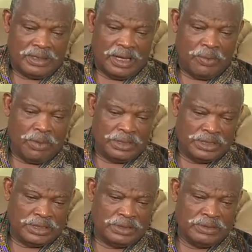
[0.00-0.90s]
I
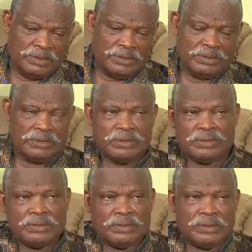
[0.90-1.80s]
want you
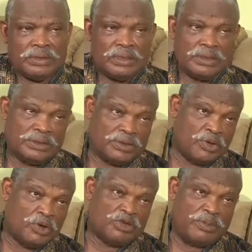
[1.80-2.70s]
to
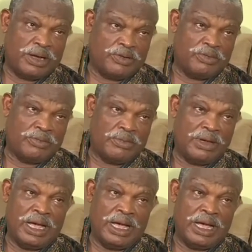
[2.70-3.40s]
go to my room